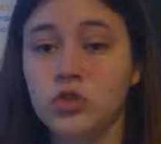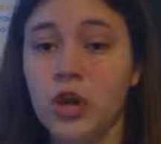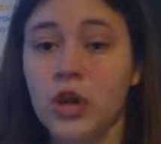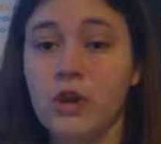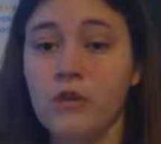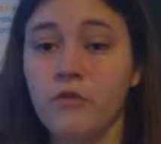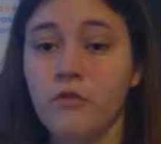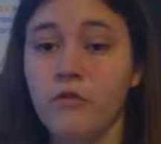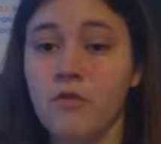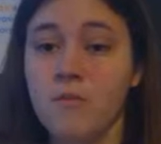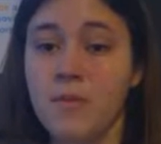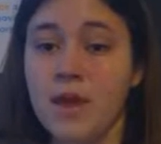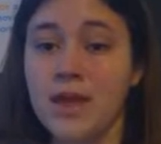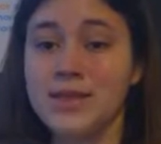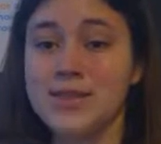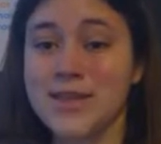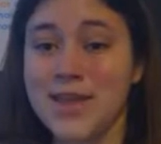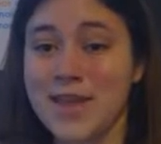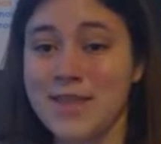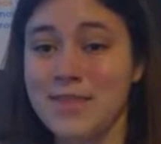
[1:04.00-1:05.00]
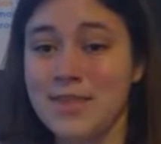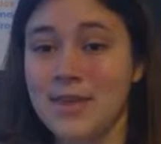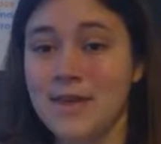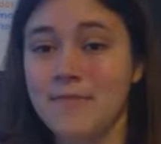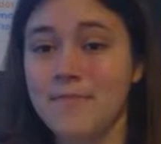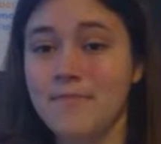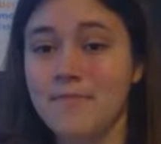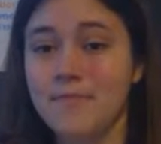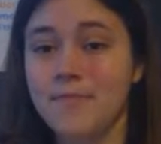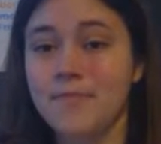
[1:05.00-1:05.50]
drug remains in
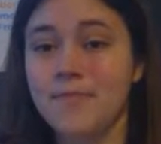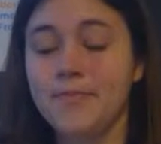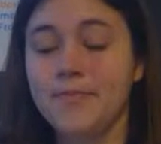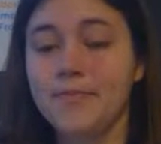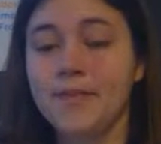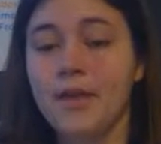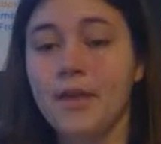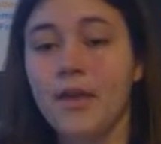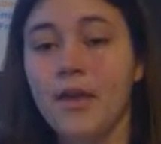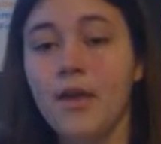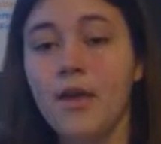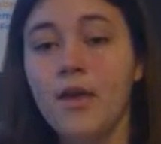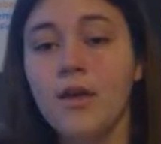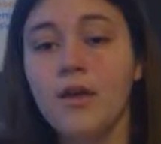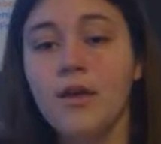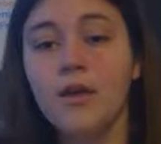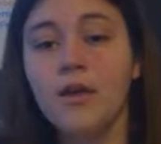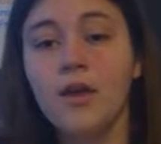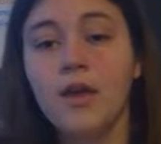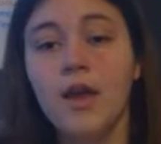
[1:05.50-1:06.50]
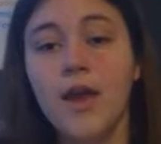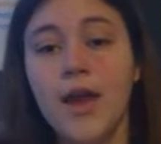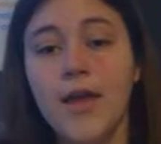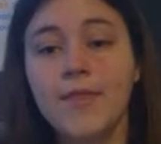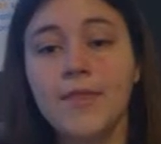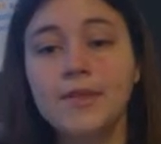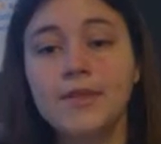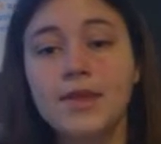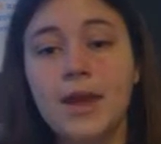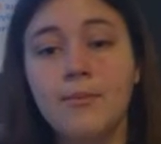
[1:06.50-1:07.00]
them.
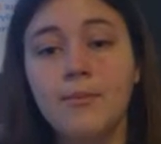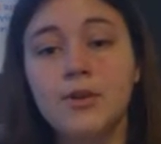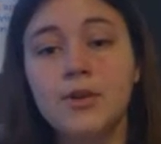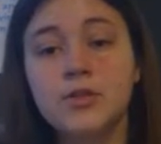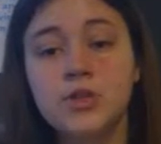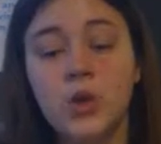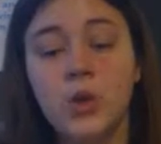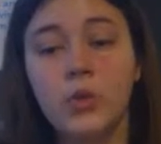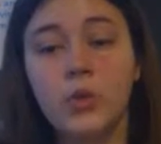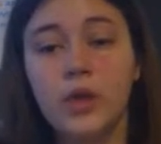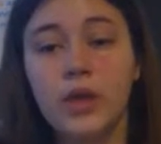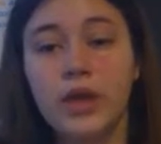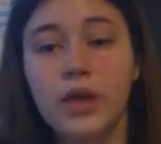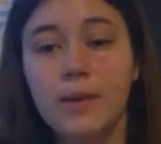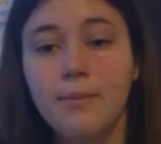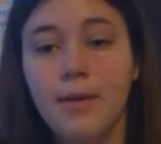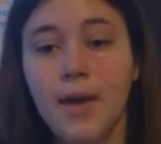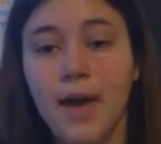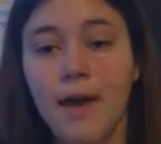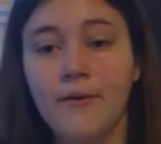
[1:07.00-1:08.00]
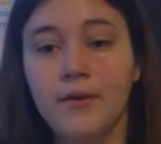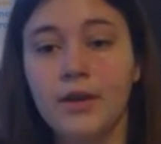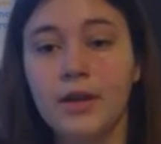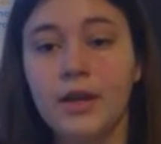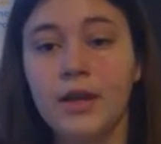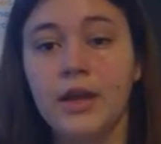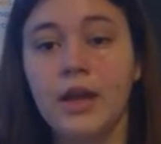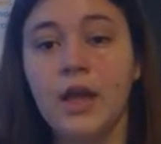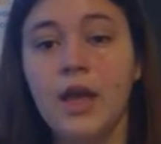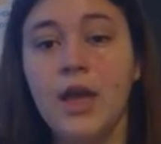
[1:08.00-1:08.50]
And this number is only
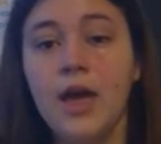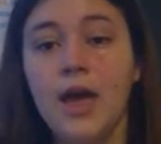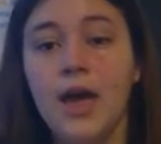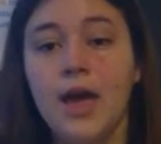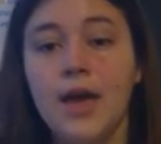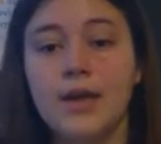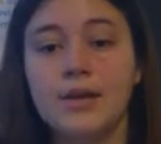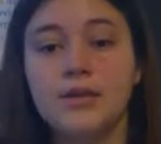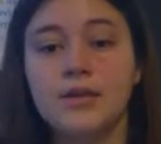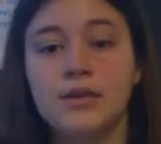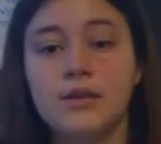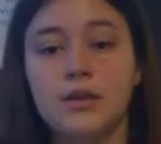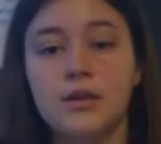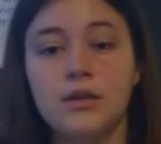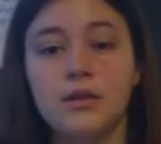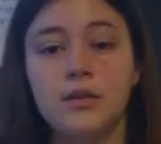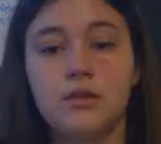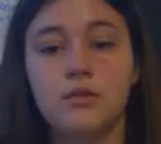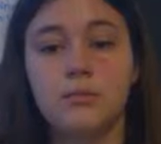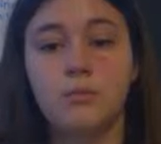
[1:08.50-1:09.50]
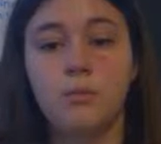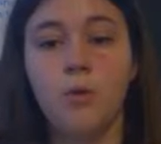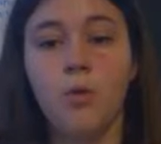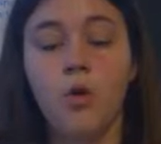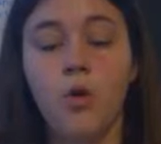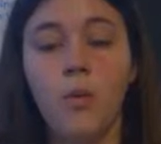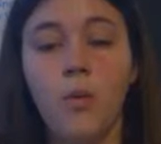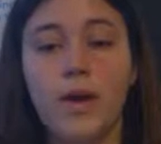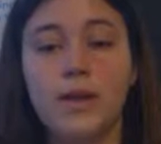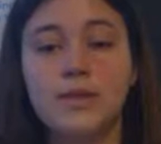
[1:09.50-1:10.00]
compounding as
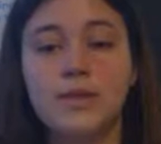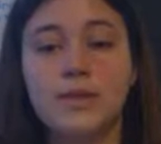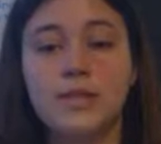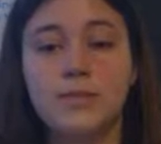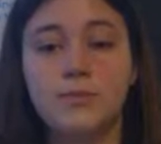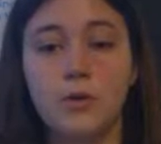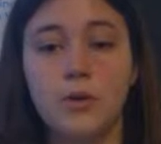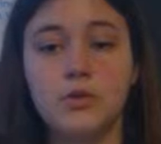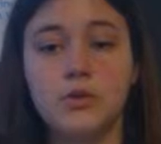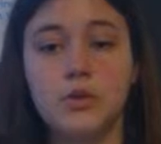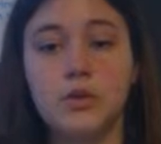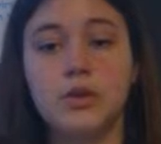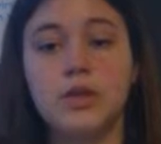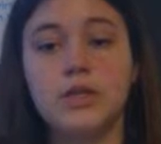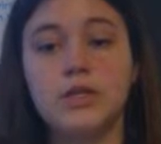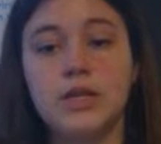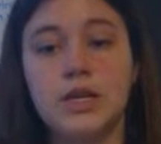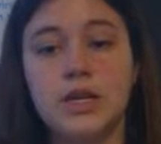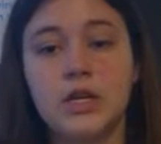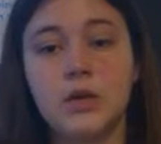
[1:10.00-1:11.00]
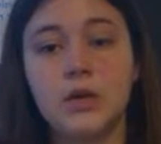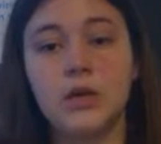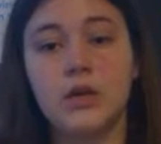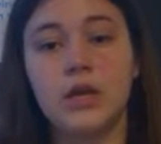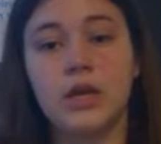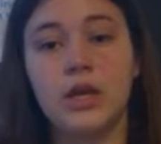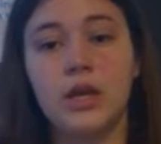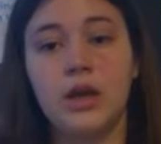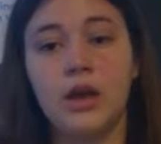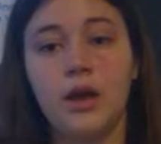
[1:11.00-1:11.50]
poor waste disposal
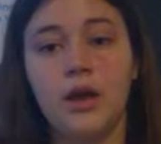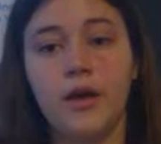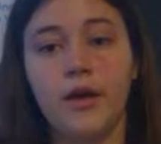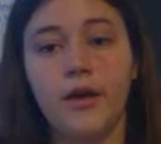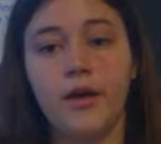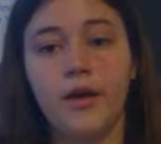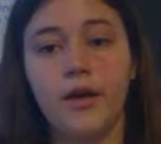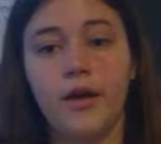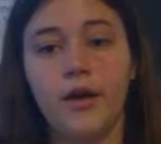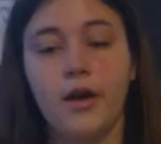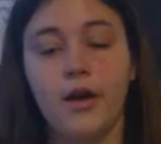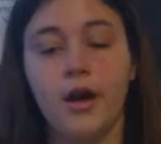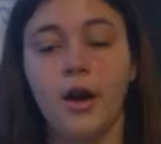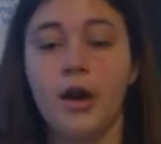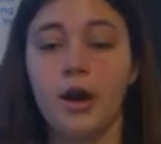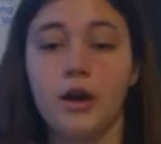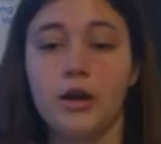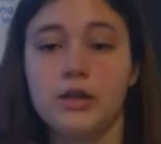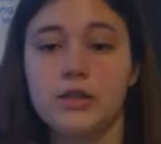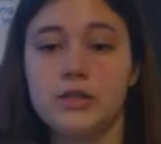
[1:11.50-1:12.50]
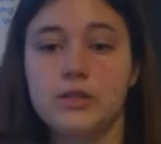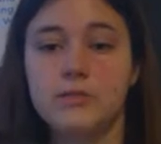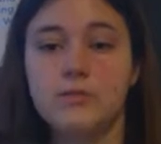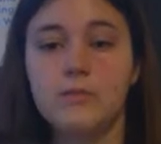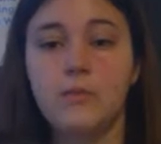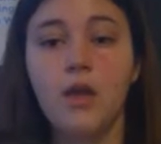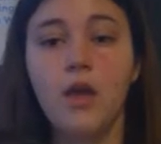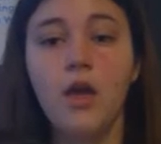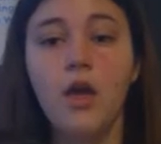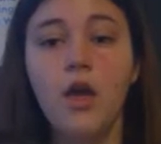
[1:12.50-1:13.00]
continually occurs.
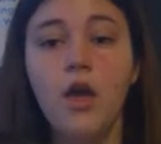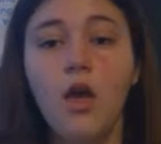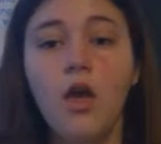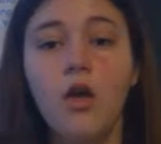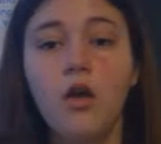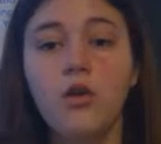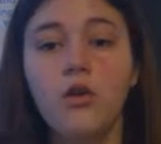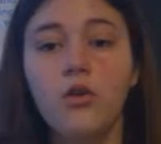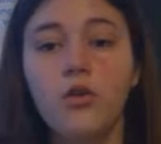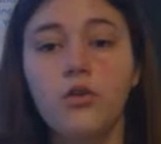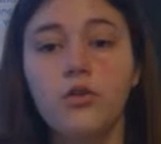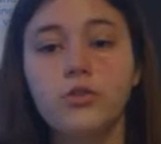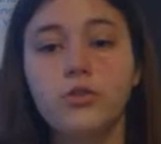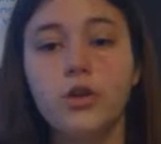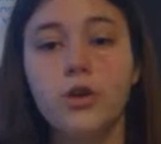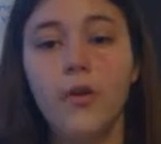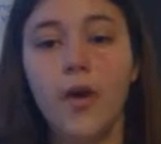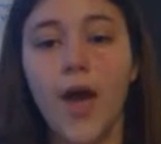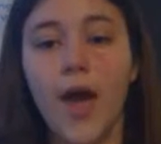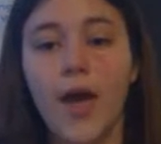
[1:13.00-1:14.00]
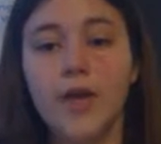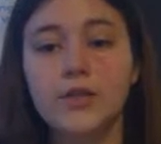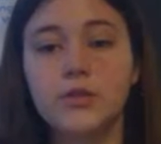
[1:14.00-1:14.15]
So